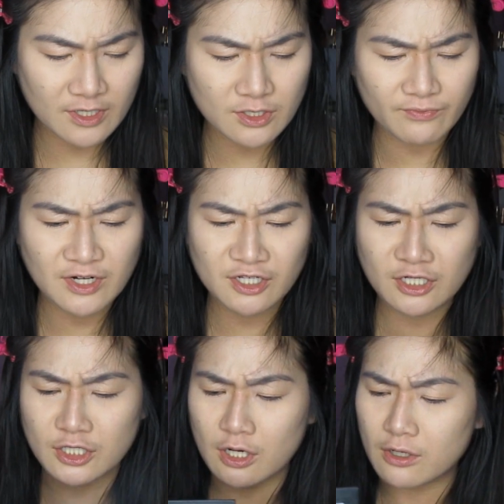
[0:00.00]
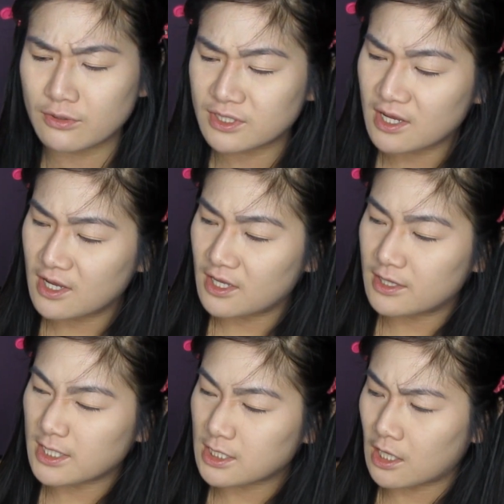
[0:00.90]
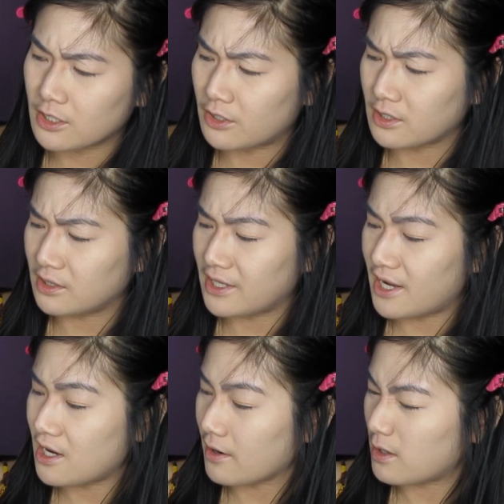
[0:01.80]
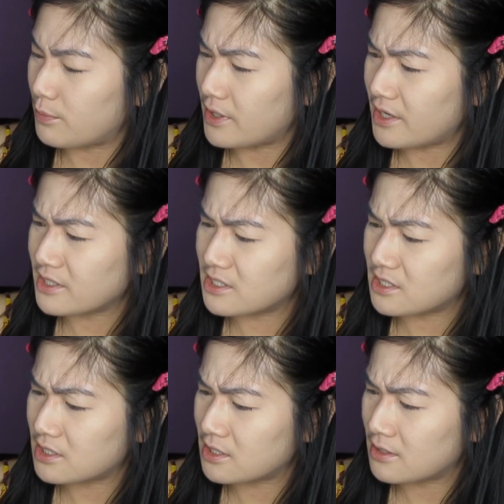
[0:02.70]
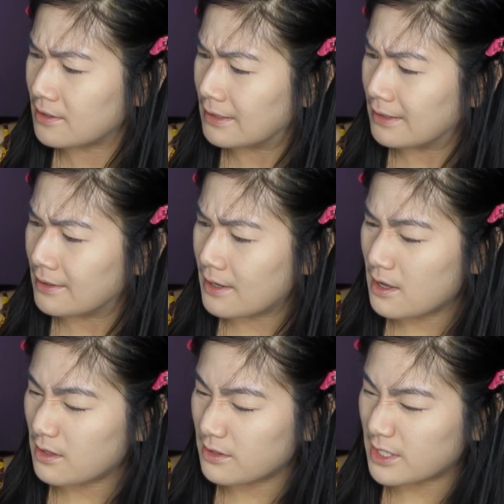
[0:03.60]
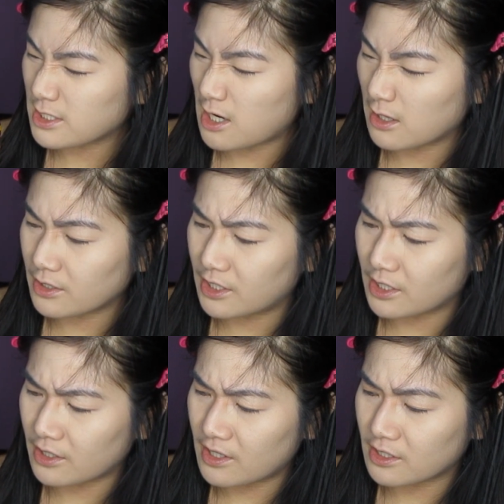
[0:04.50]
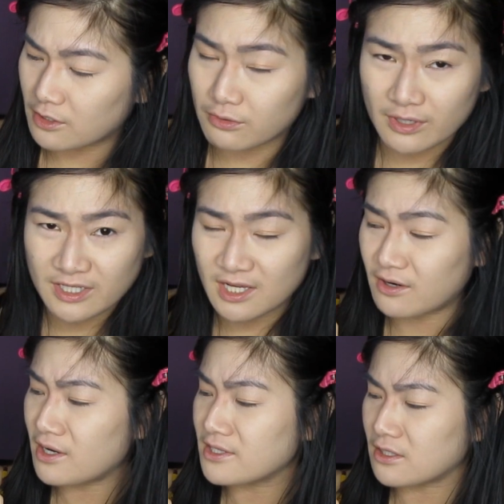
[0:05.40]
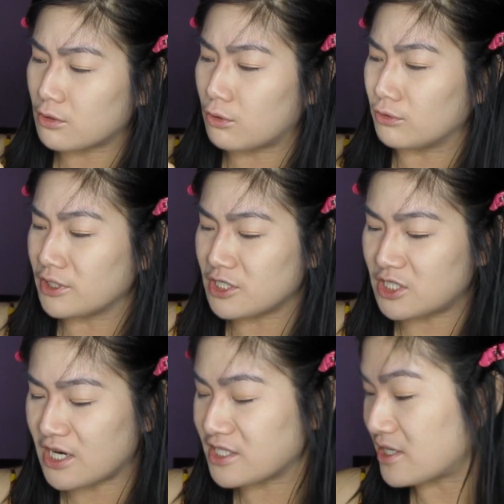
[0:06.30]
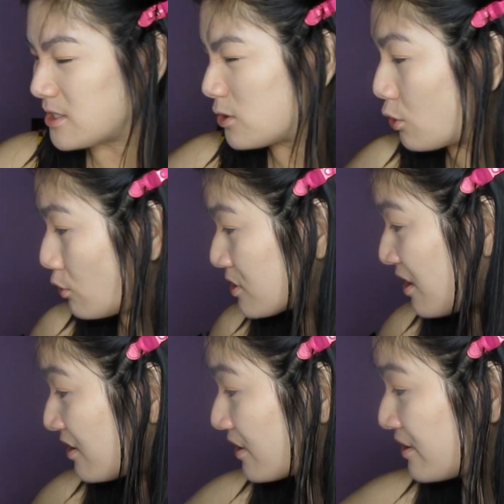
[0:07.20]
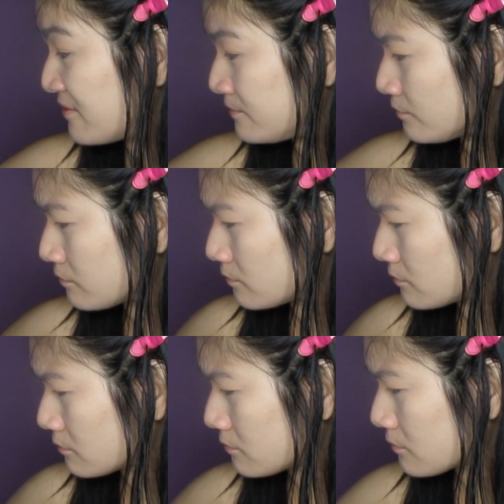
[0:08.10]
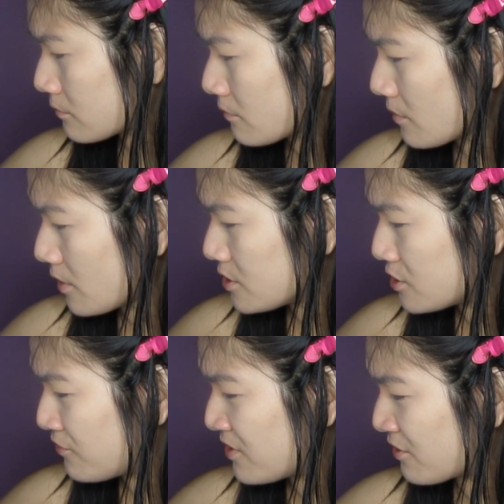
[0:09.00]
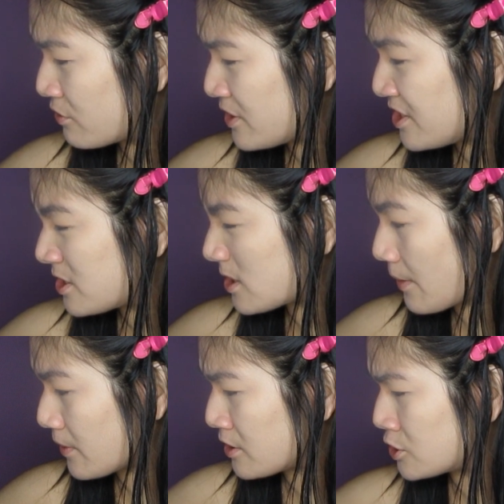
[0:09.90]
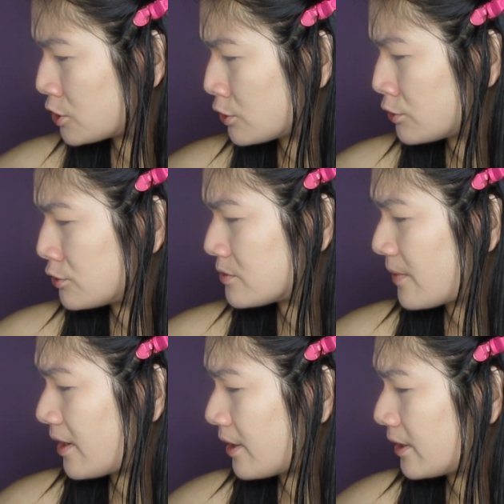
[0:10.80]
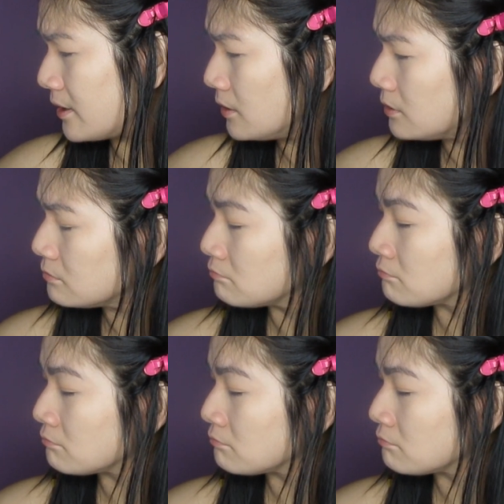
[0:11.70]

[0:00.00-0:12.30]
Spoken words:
we originally chose this color here on the lid. I'm going to put this color here in the crease area. It's a golden shade. It's a nice gold color. So for the crease, I'm going to choose my,